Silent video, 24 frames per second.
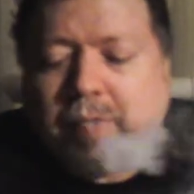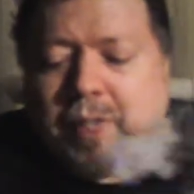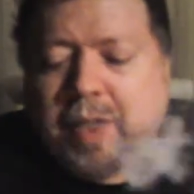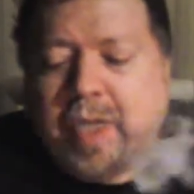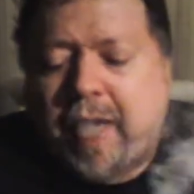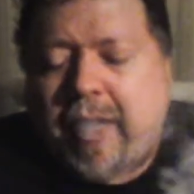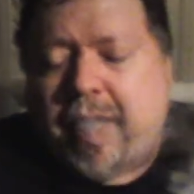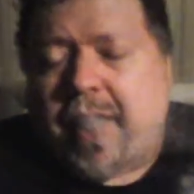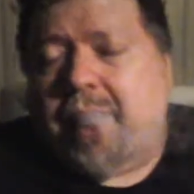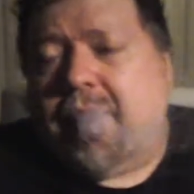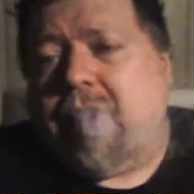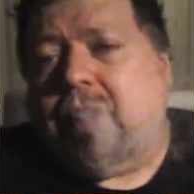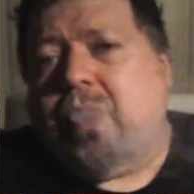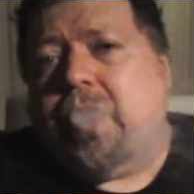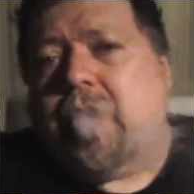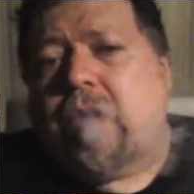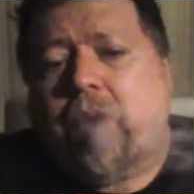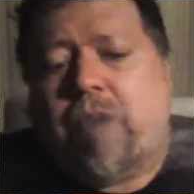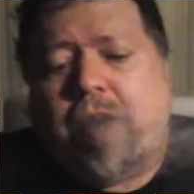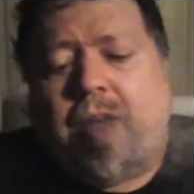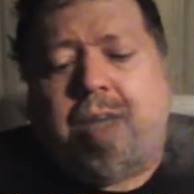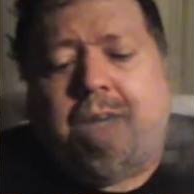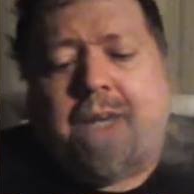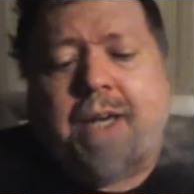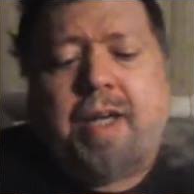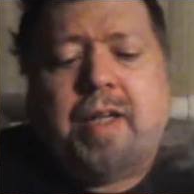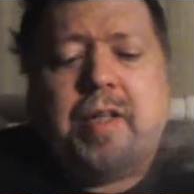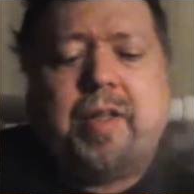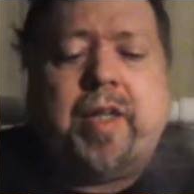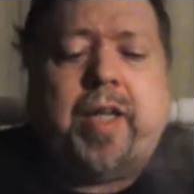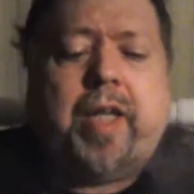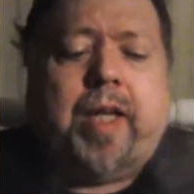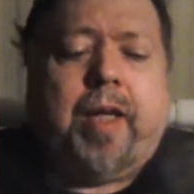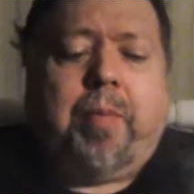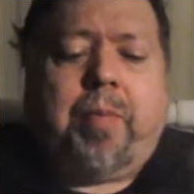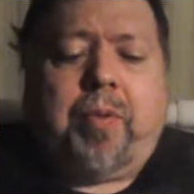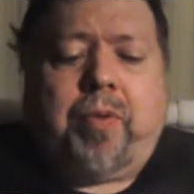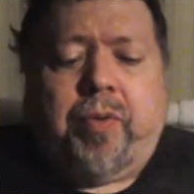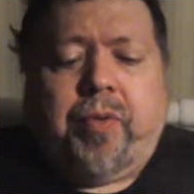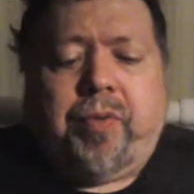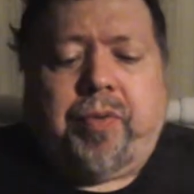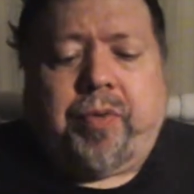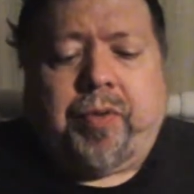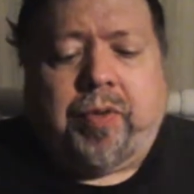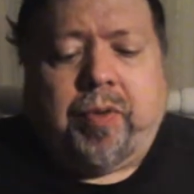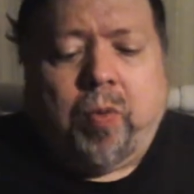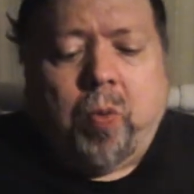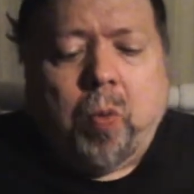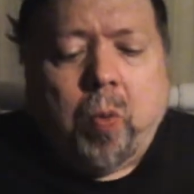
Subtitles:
And you know, I had neighbors